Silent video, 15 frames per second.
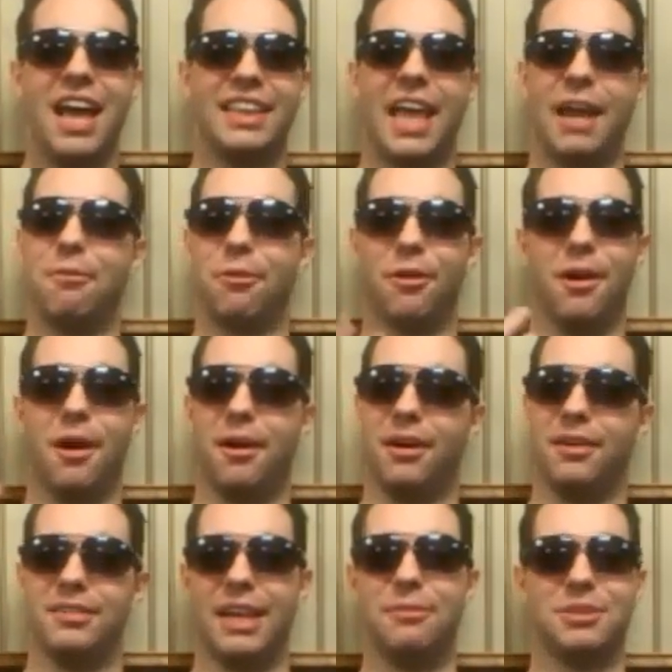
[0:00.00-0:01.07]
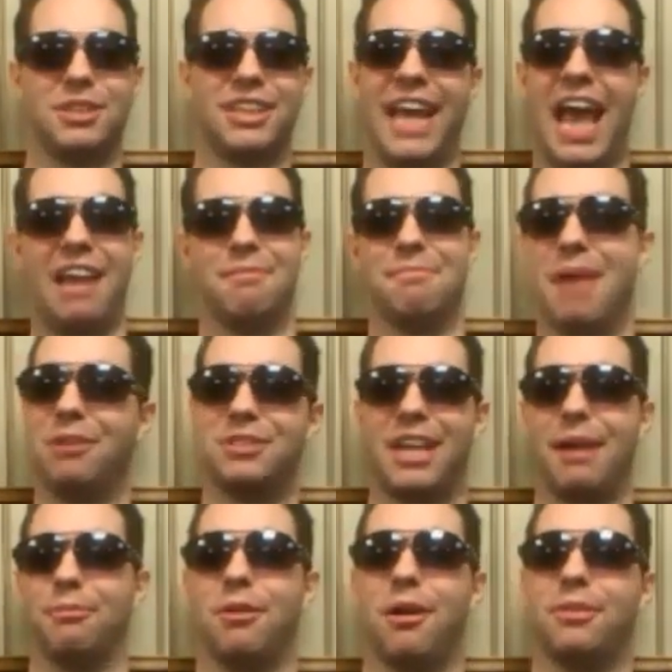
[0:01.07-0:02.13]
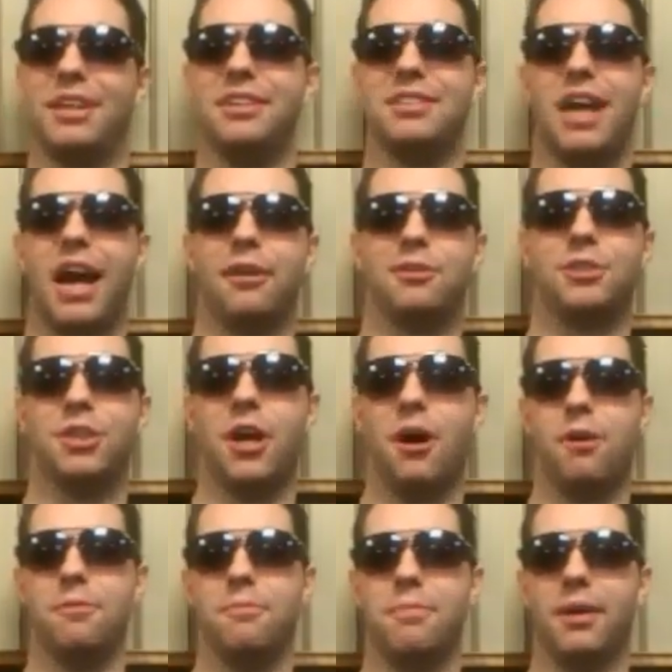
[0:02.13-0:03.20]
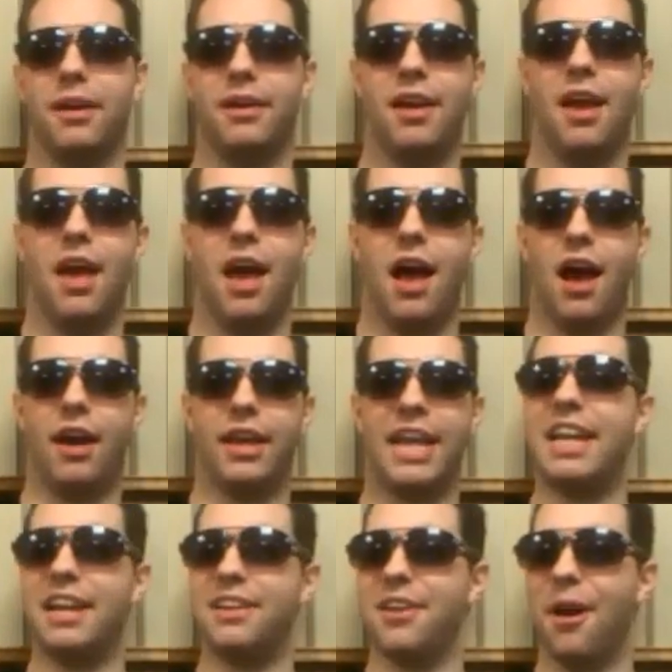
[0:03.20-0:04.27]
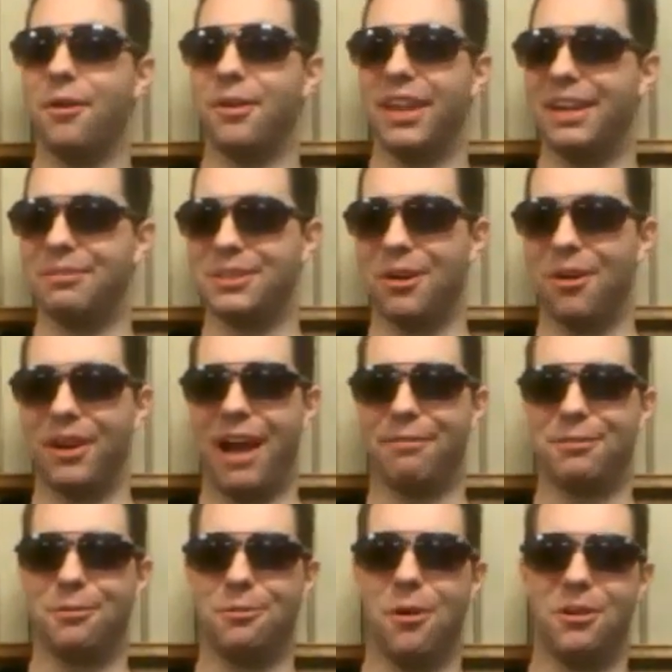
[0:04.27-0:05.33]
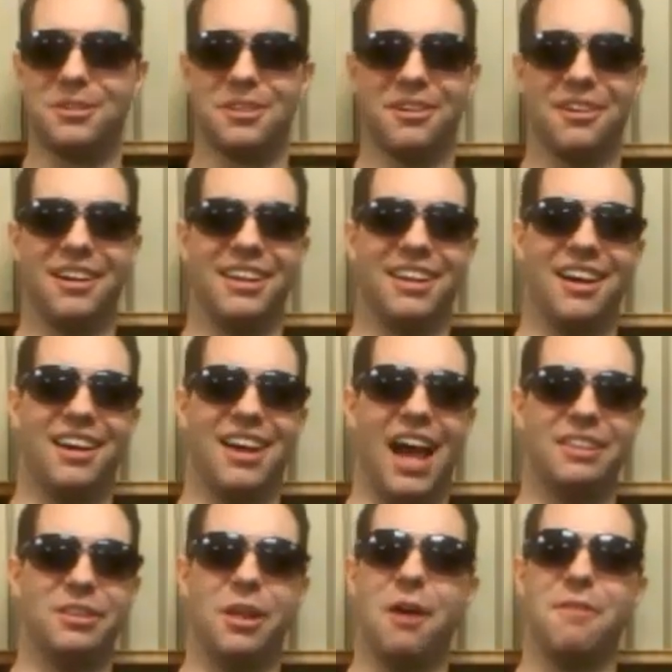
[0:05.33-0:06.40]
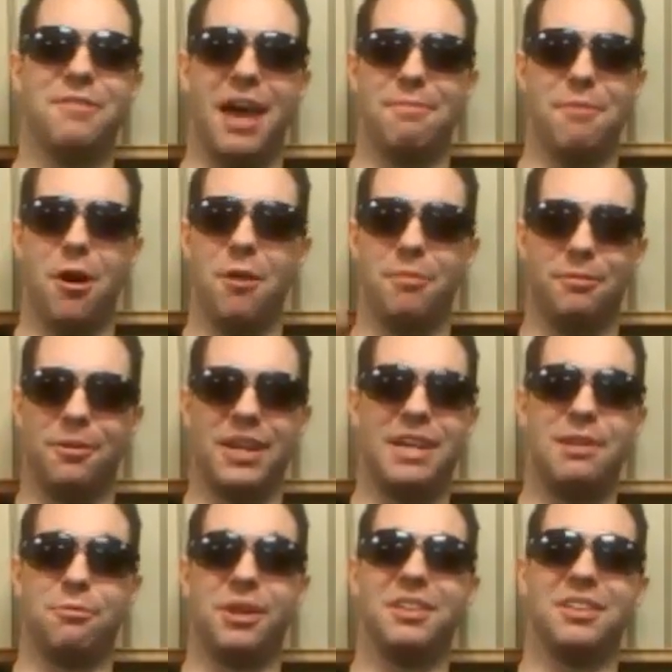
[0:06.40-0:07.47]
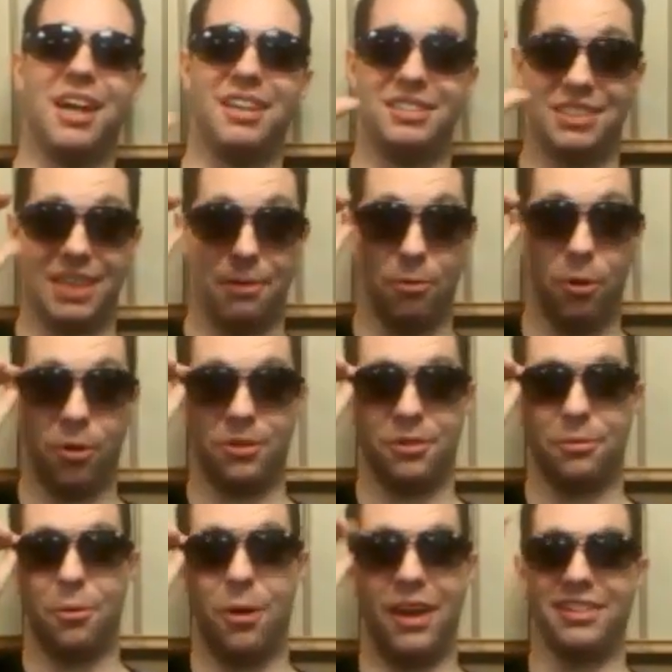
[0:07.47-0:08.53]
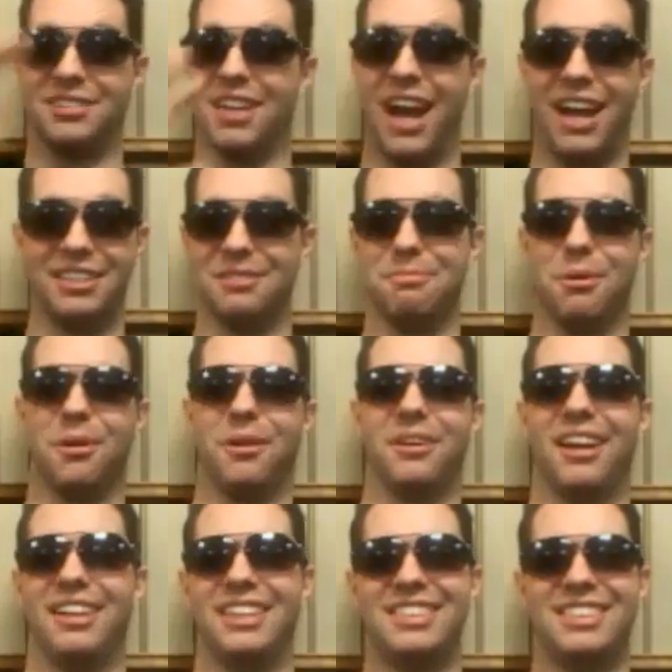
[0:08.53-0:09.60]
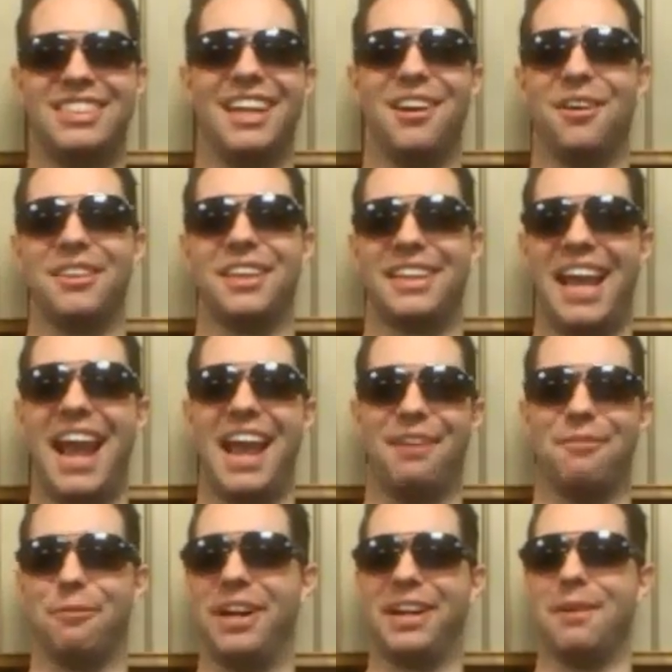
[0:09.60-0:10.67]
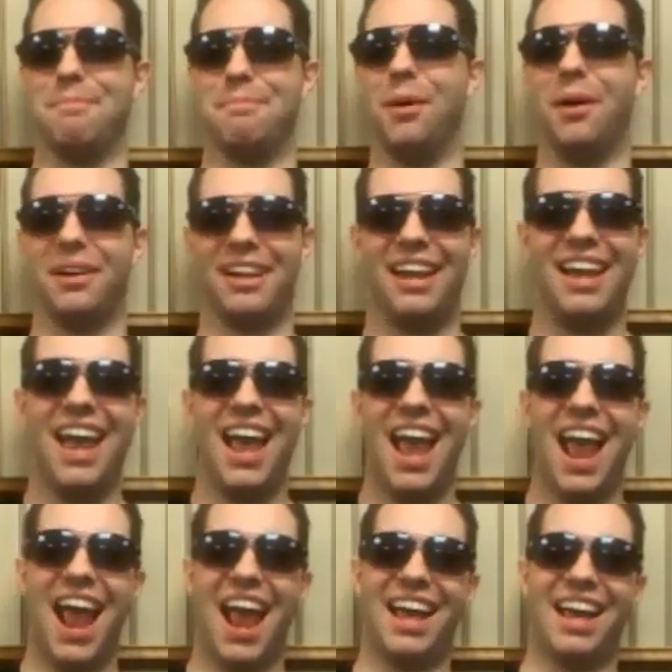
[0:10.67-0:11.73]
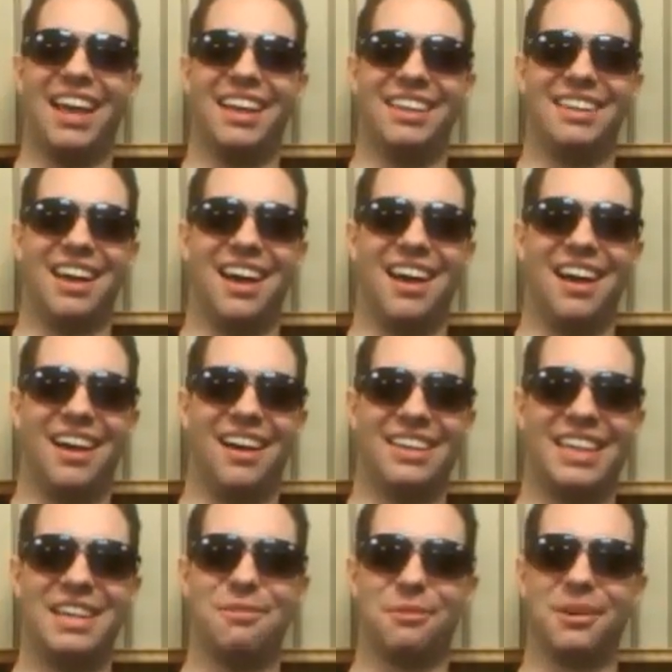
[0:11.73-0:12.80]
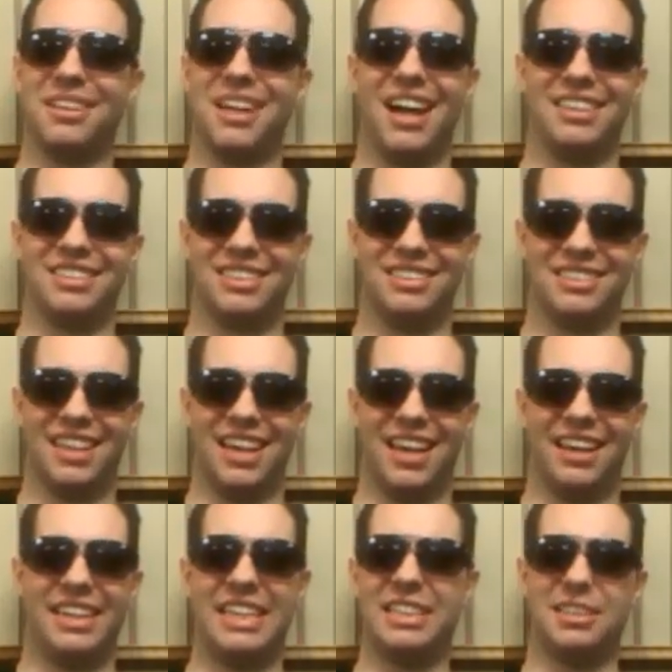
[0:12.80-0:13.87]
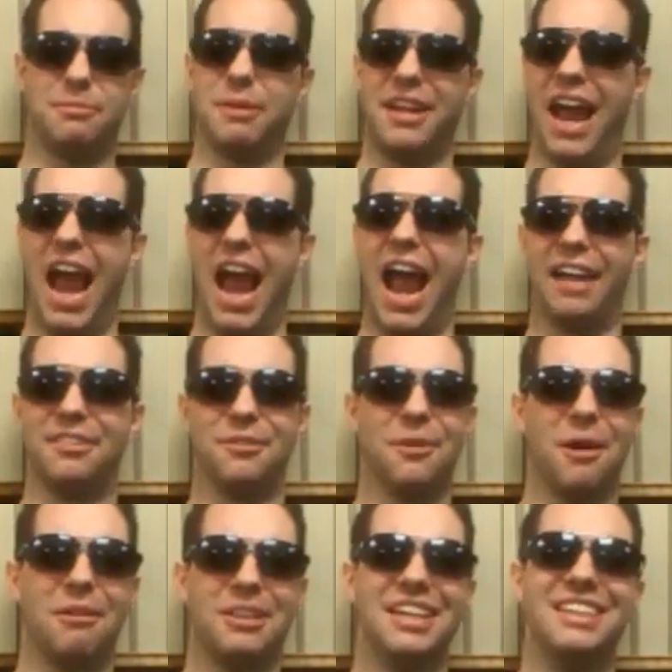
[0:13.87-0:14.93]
They were uh, it was a cat and mouse game throughout the entire show, but uh, he didn't know that he was going after Walter, and uh, I love that moment when he realizes that Walter White is Heisenberg, and he's sitting on the can reading a book, and uh, he realizes that he's been had throughout the